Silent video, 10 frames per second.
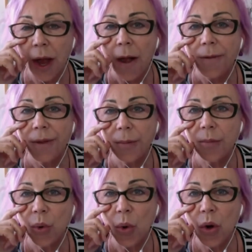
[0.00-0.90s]
the
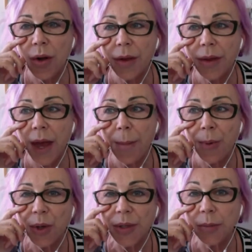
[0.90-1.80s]
more that
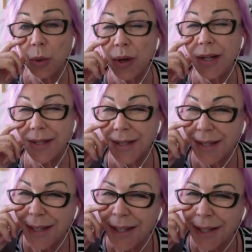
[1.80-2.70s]
person will
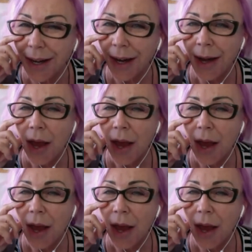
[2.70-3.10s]
consider